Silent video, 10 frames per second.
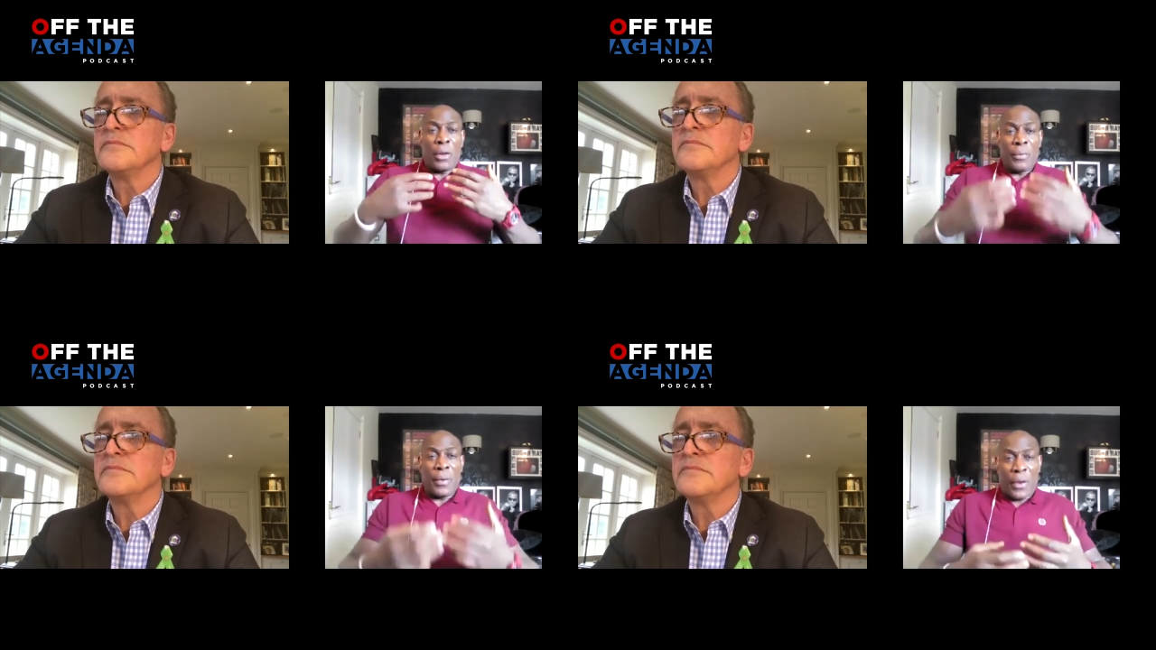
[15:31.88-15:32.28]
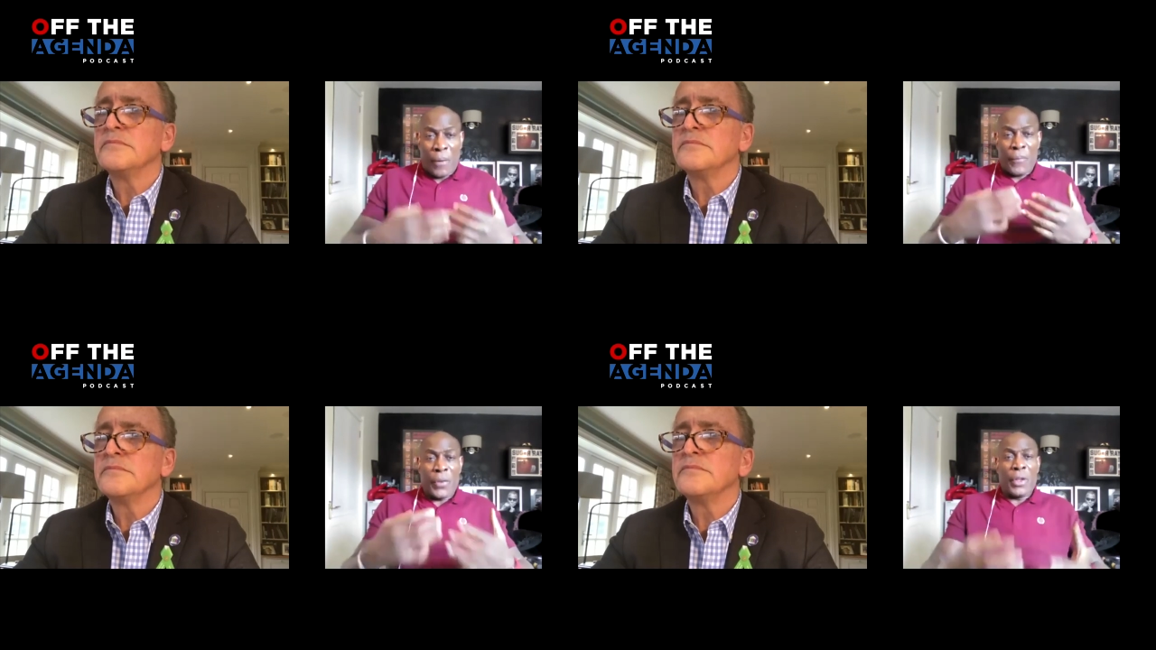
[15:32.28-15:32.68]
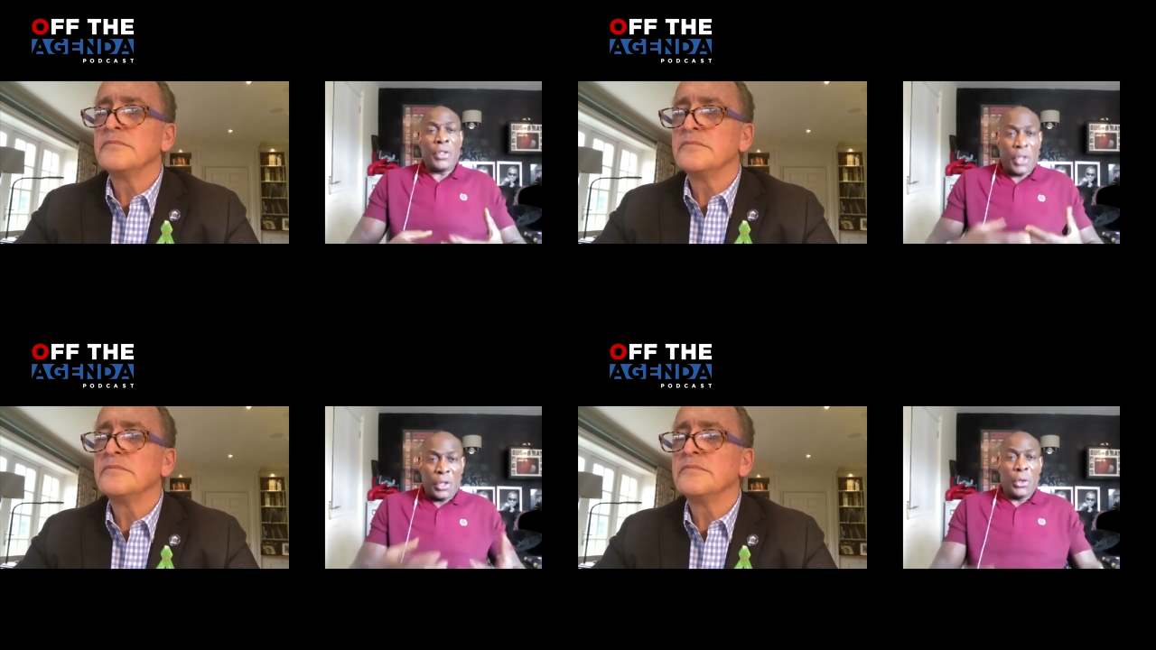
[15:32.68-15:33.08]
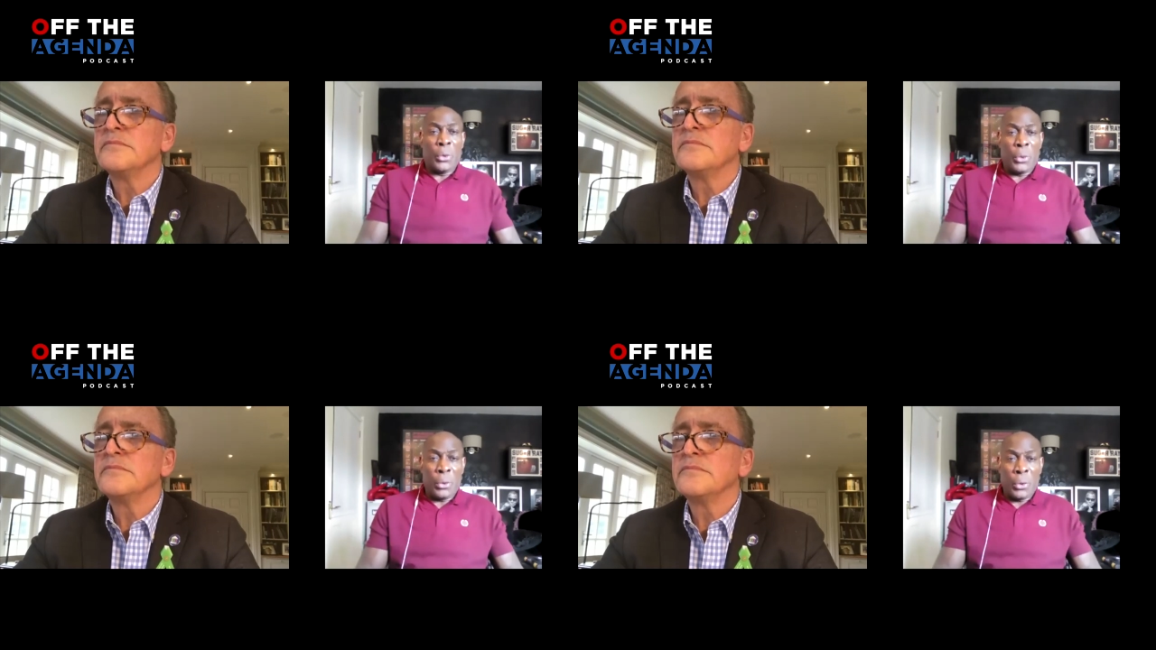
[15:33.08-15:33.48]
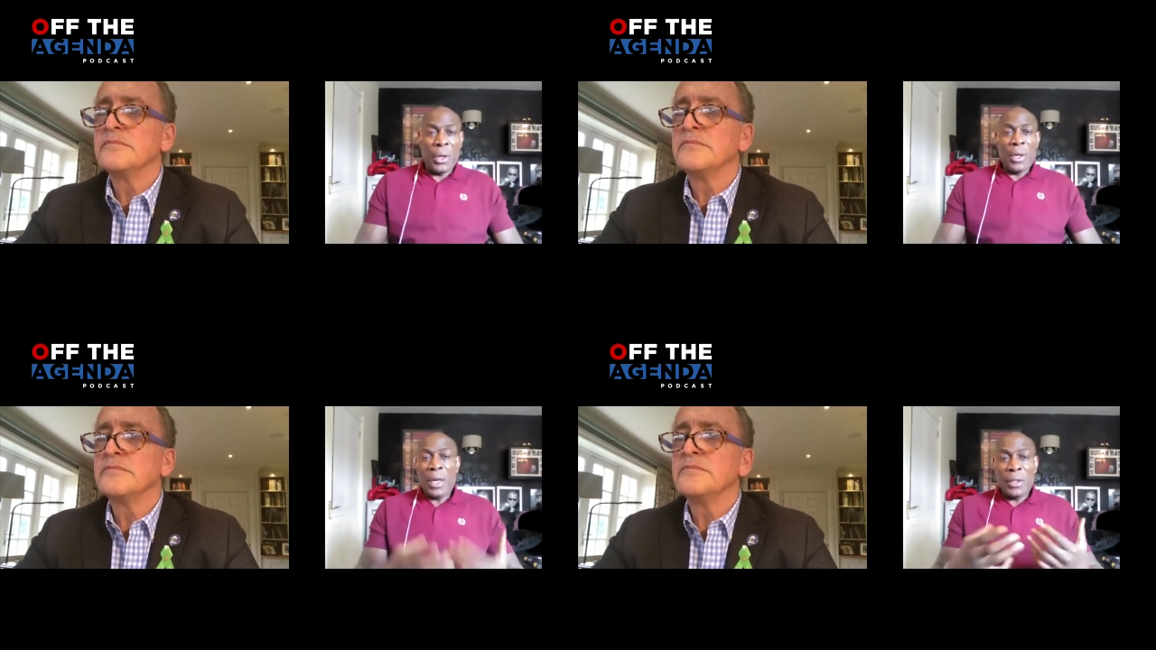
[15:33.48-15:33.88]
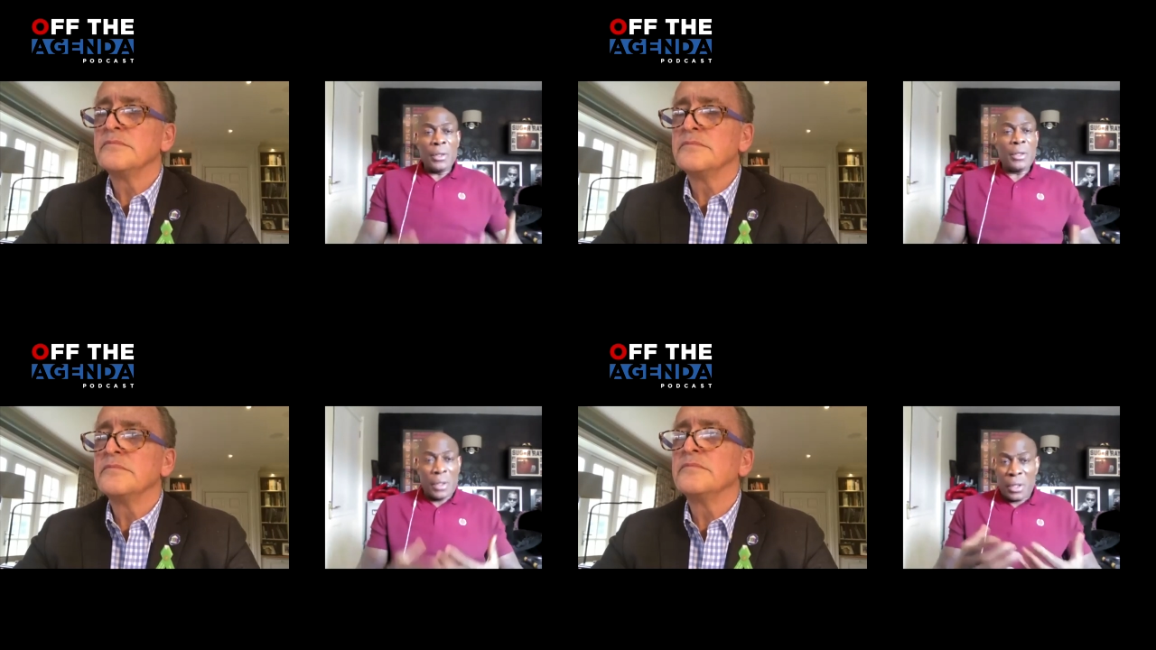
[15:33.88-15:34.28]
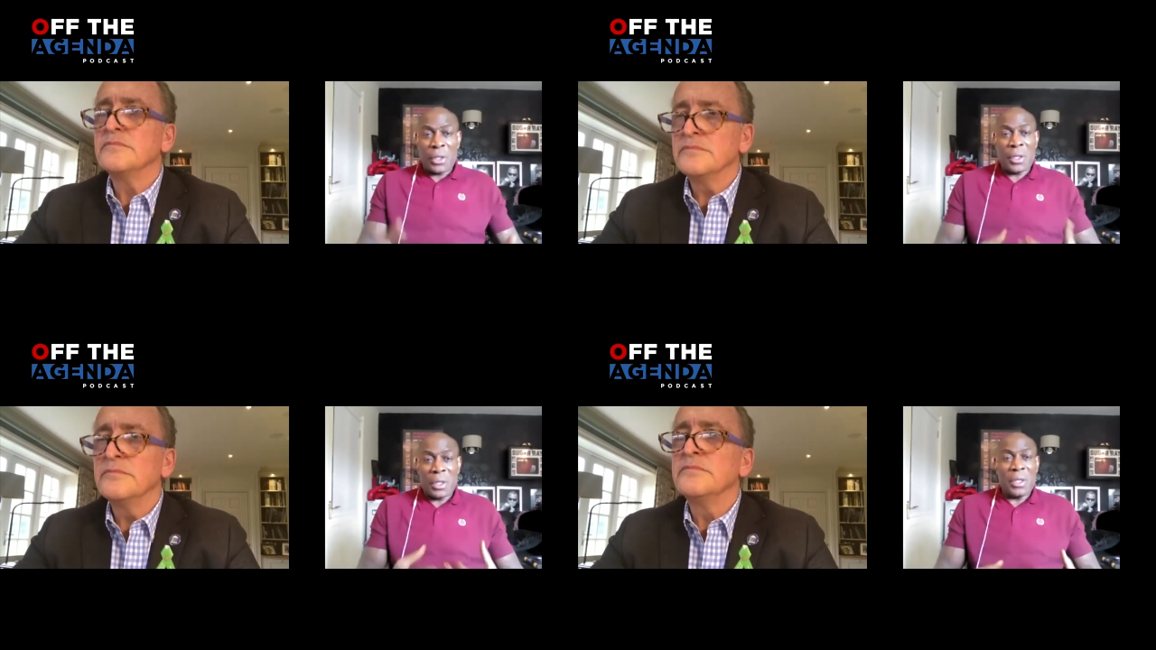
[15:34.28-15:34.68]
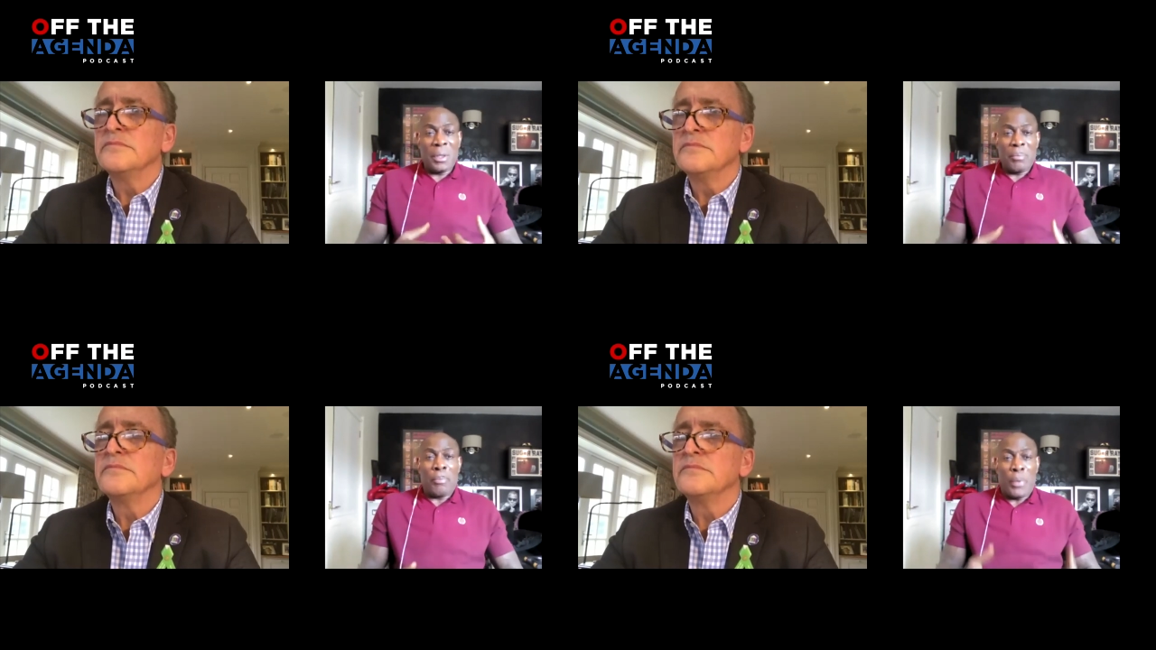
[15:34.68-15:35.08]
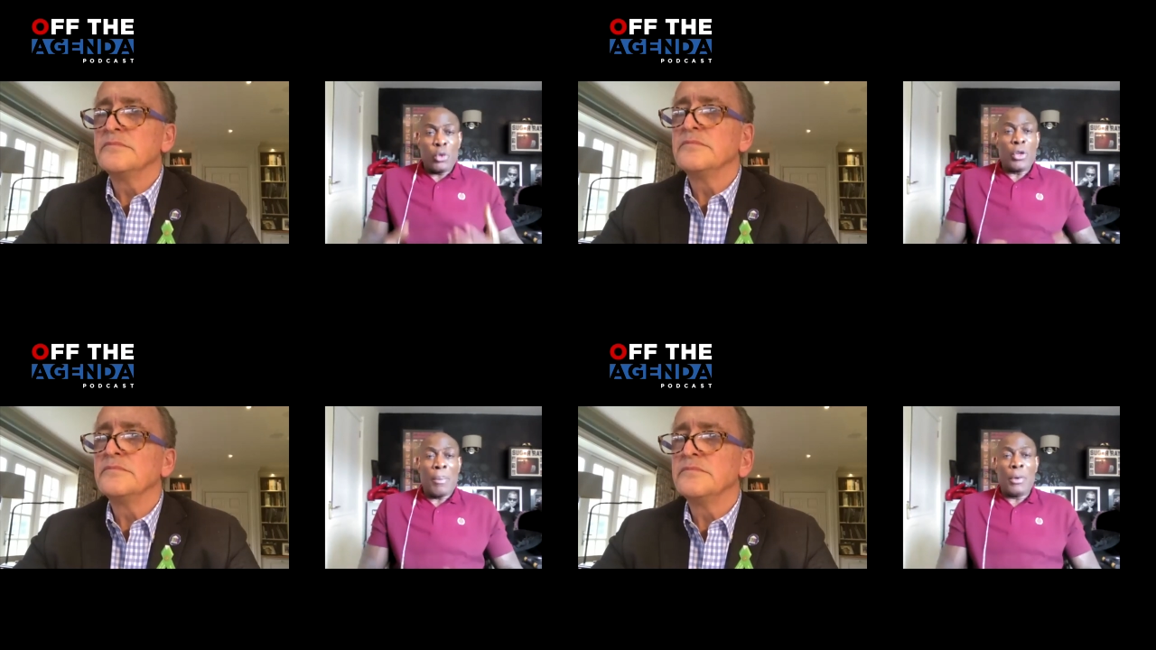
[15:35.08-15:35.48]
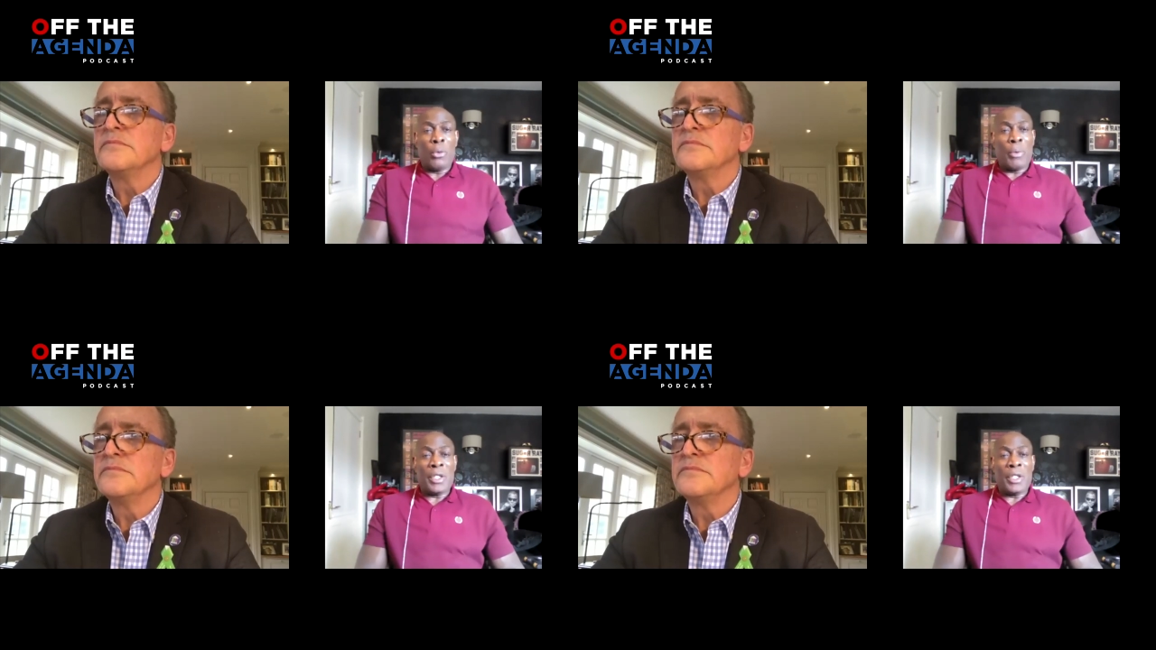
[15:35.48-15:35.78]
Speaker 1: com- confidence in you and just build you up a little bit.